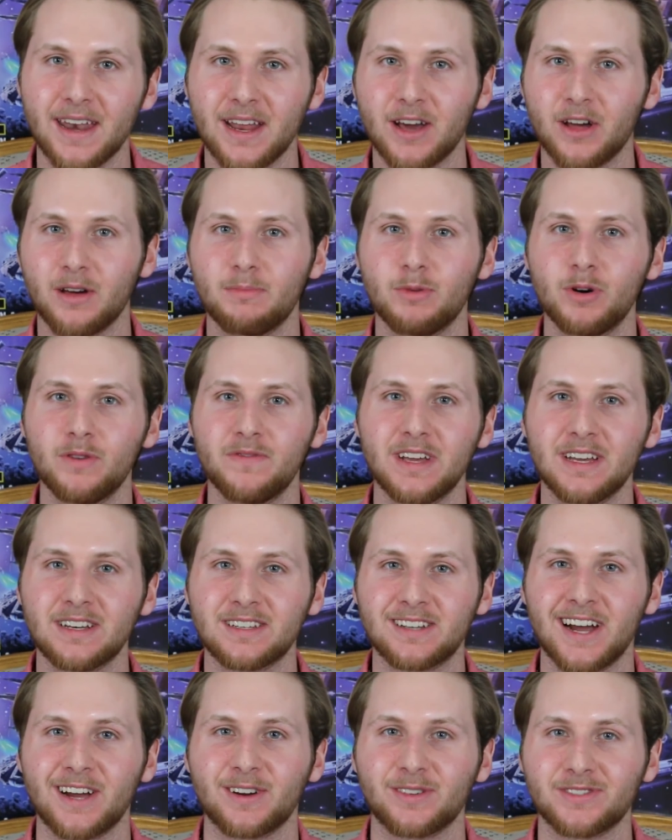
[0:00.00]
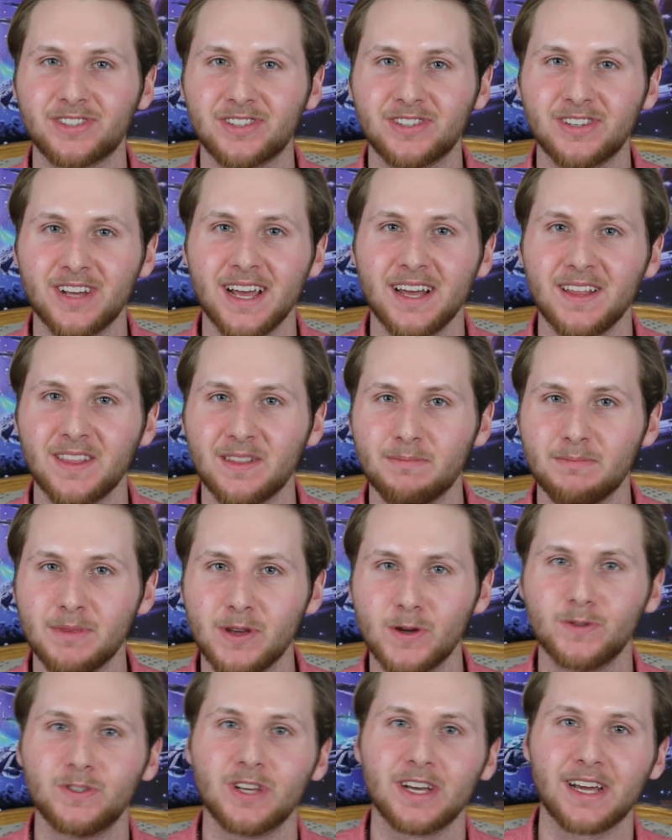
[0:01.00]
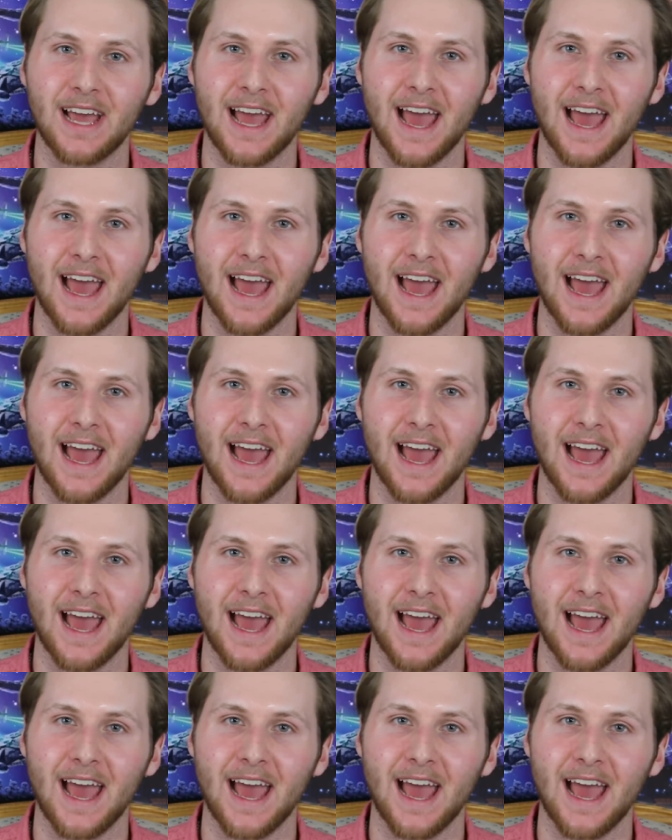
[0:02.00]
Now, a movie entitled Sing, the music